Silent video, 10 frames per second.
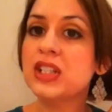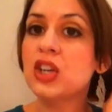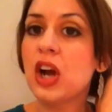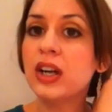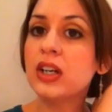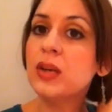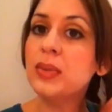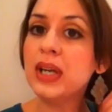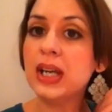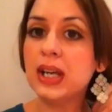It's not going to
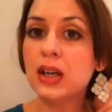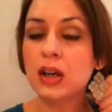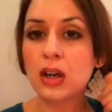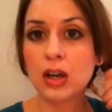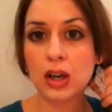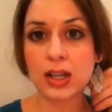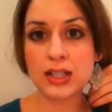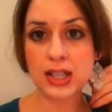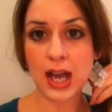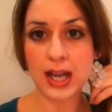be
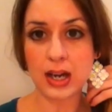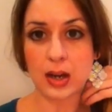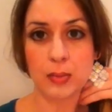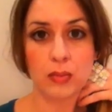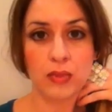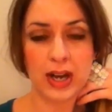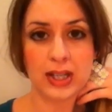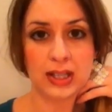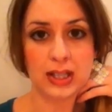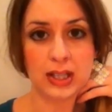tied up right
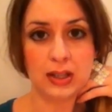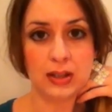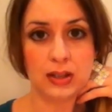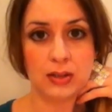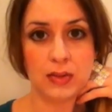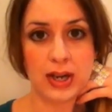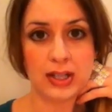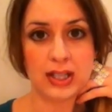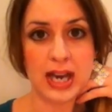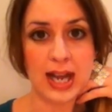at
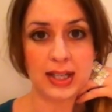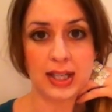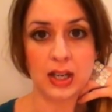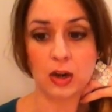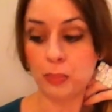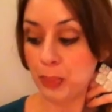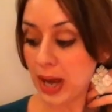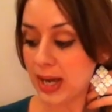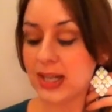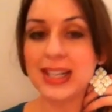the neck here.
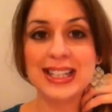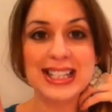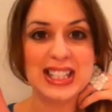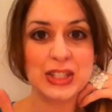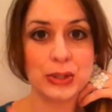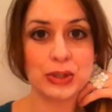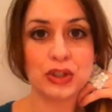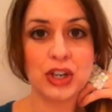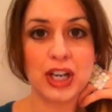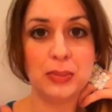But this is a little
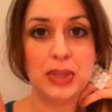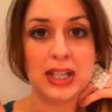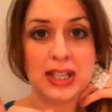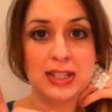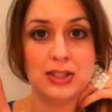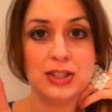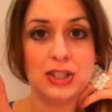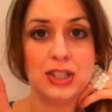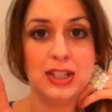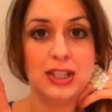trick because,
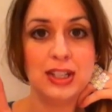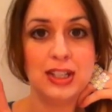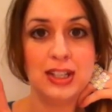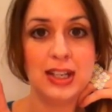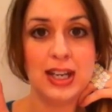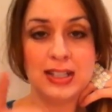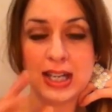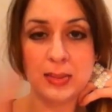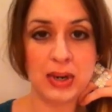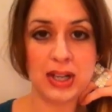as
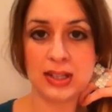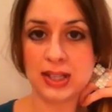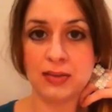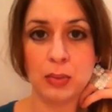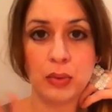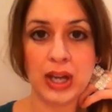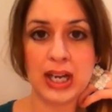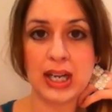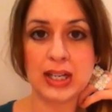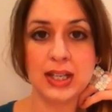anybody that's ever
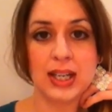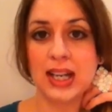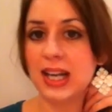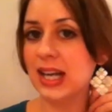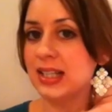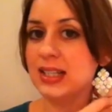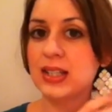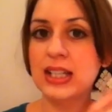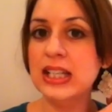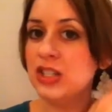braided, it's
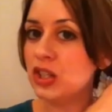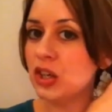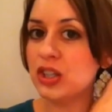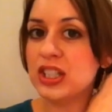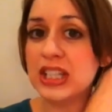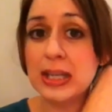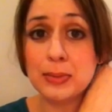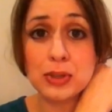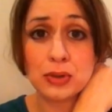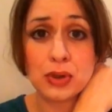easier to keep
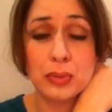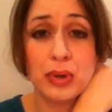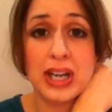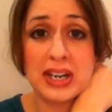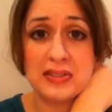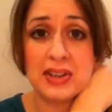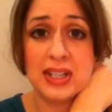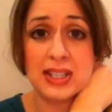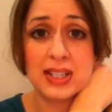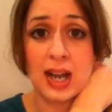control of the braid if it
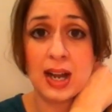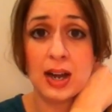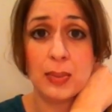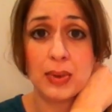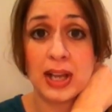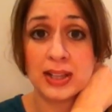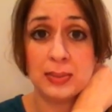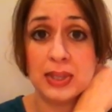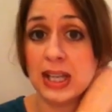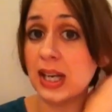is tied up at the
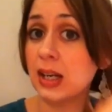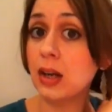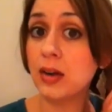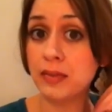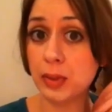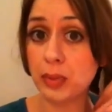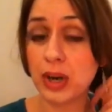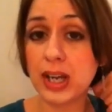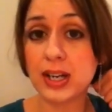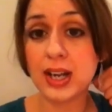beginning of the
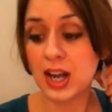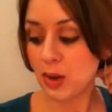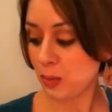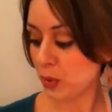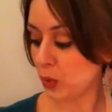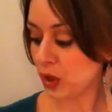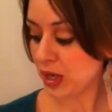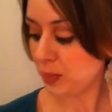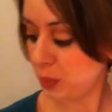braid. But we're going to